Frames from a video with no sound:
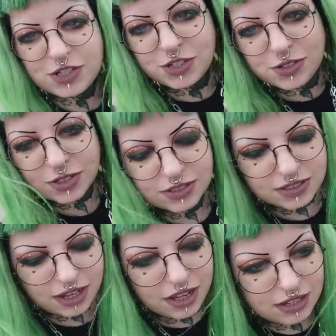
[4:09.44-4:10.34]
shoes on
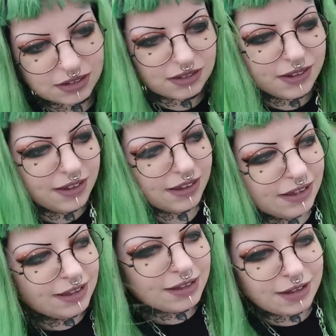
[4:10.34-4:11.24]
today.
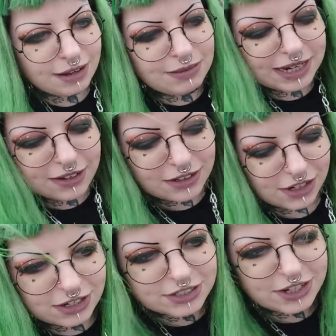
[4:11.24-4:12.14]
Oh my god,
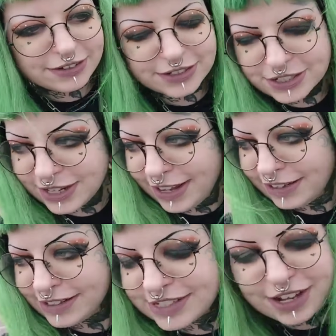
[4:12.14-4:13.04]
I just had
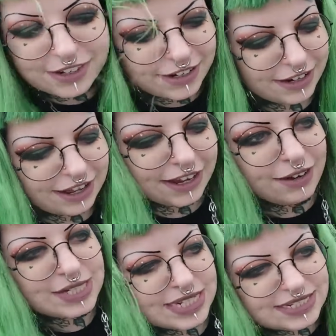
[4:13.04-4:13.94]
a sudden, like,
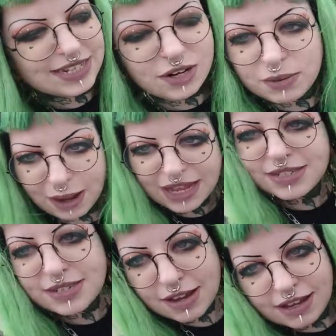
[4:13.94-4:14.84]
I was just sitting on the
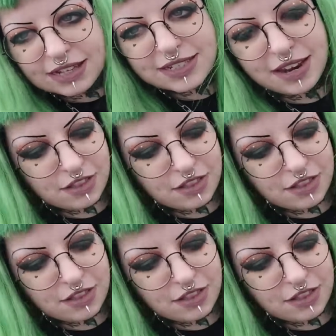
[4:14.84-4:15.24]
bus, sitting